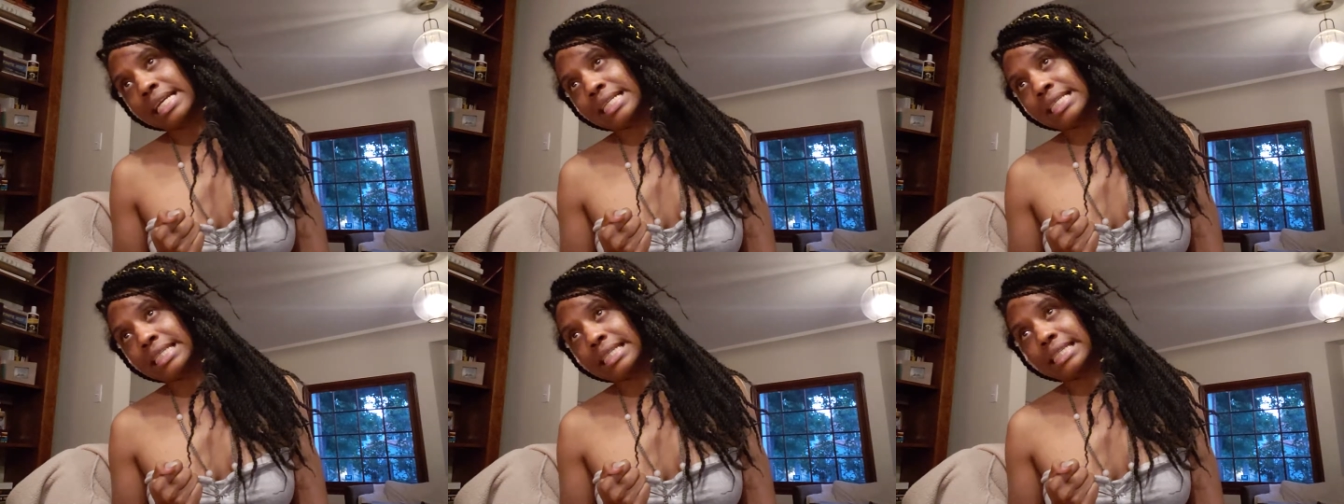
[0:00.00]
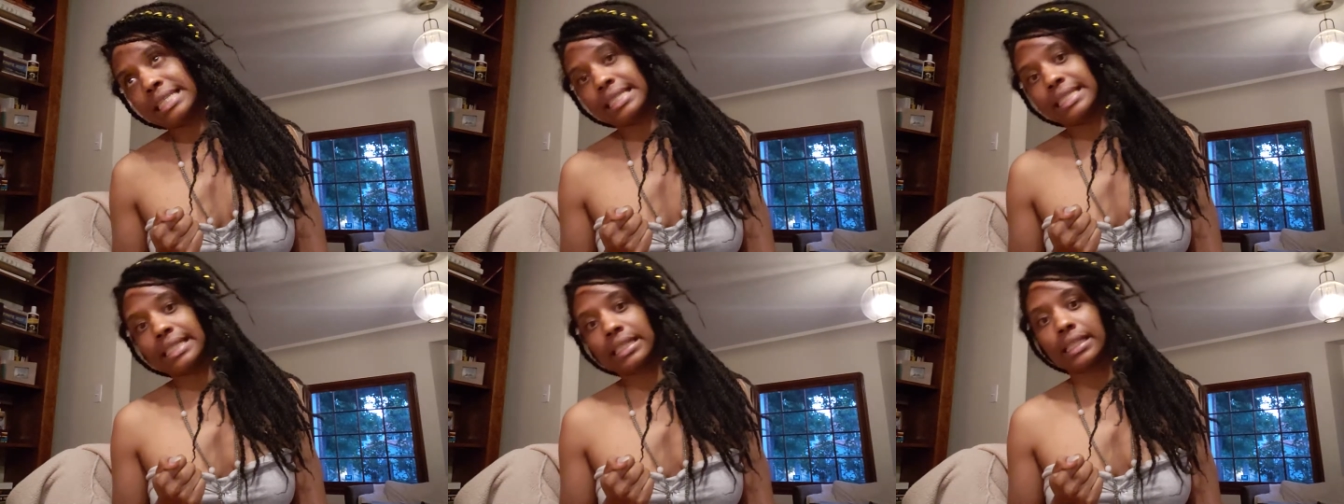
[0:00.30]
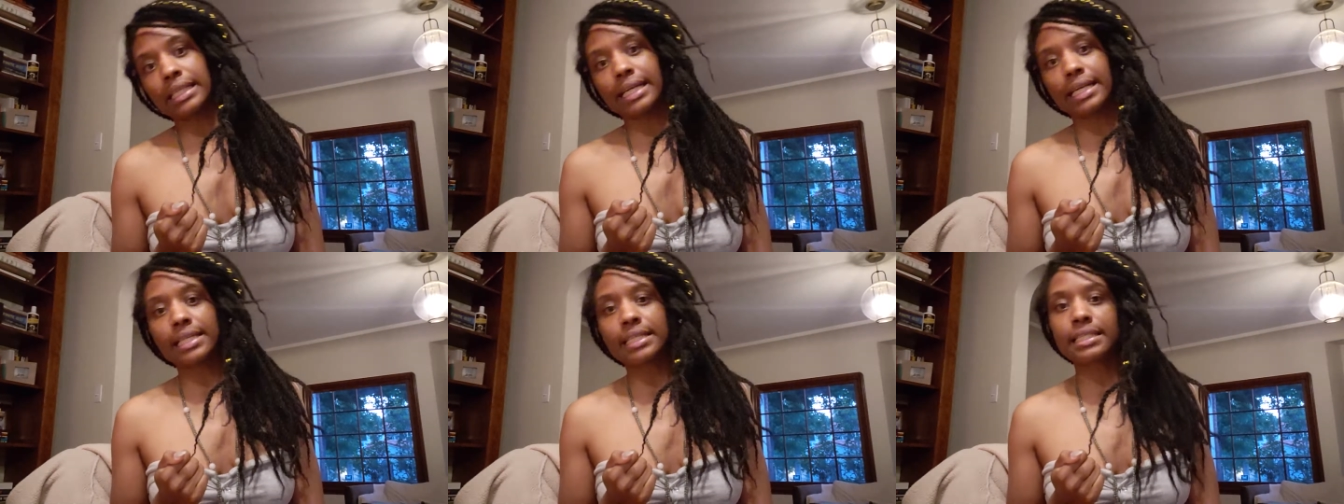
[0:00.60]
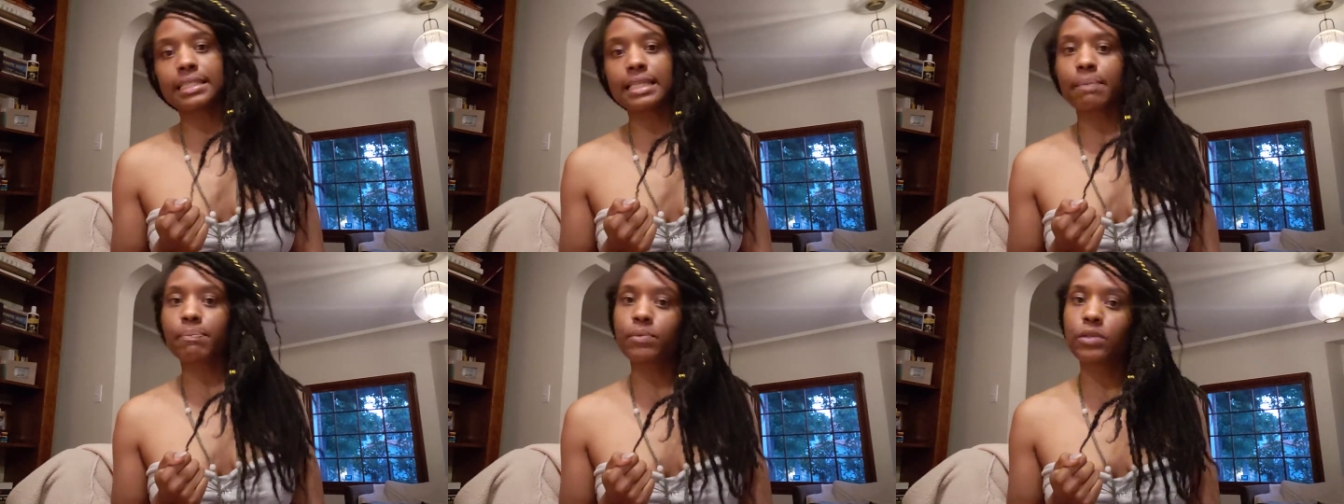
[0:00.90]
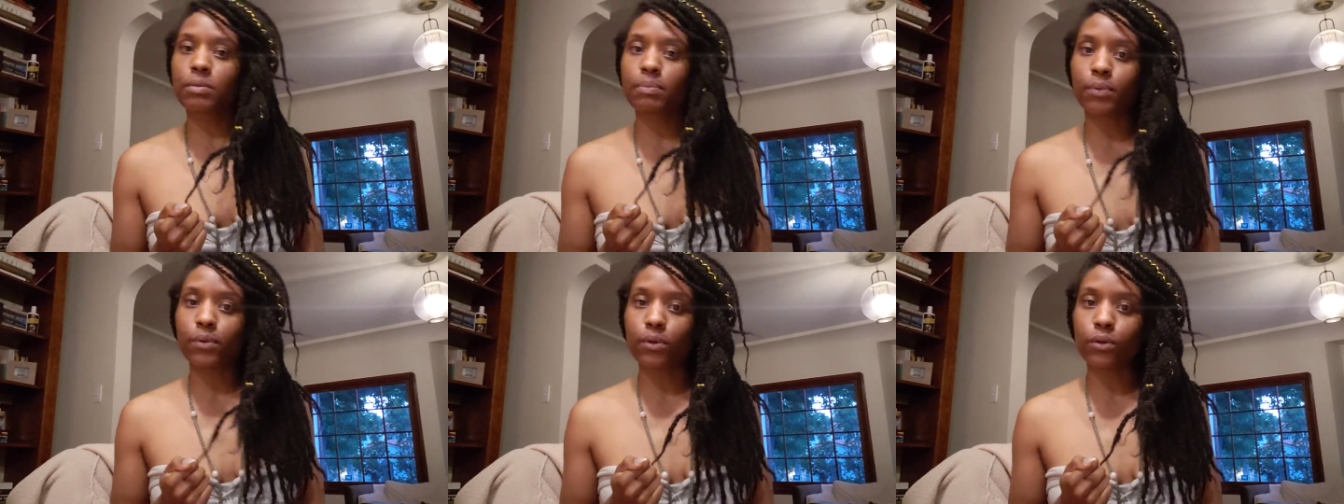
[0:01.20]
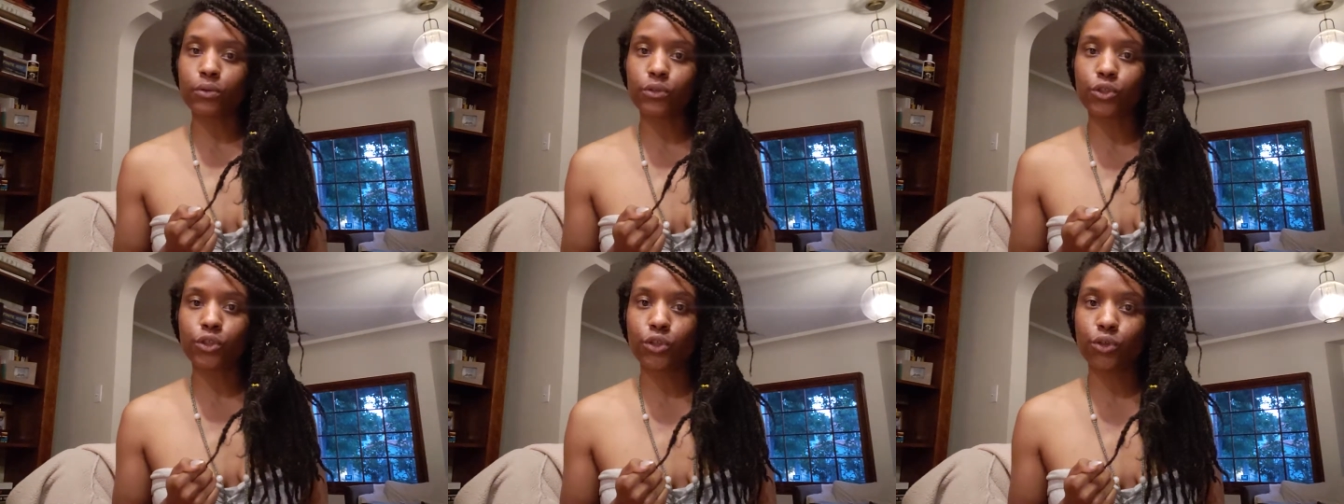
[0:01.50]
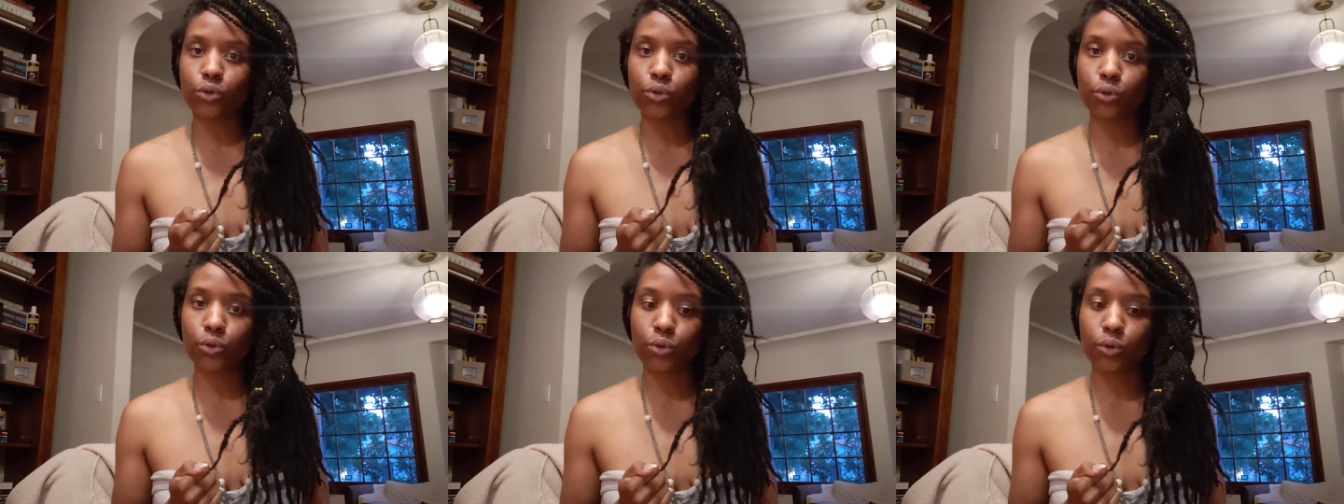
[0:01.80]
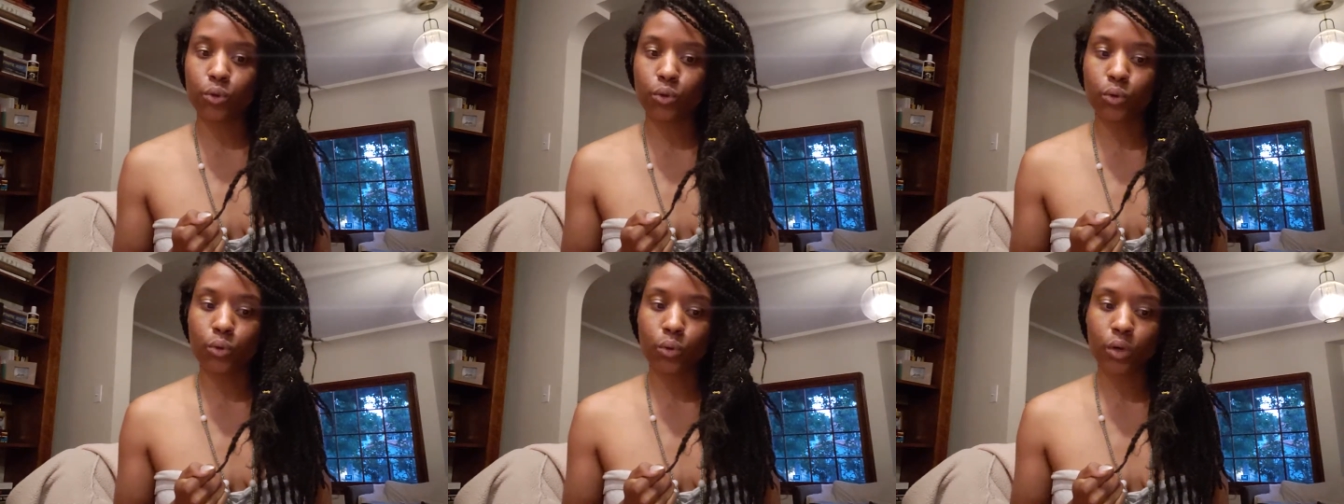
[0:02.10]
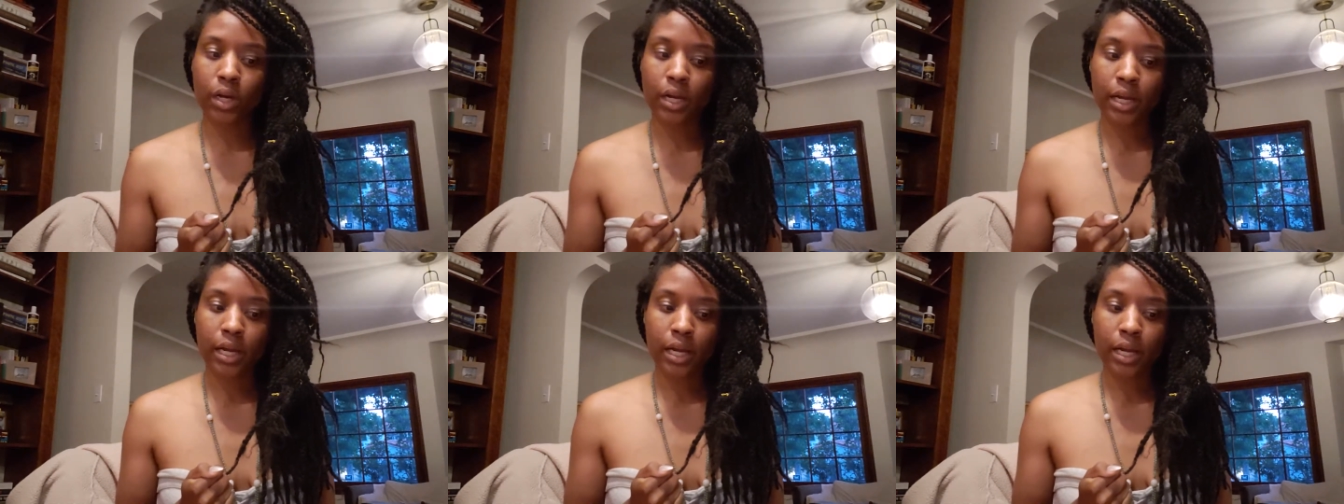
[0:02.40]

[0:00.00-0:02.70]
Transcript: is still acceptable to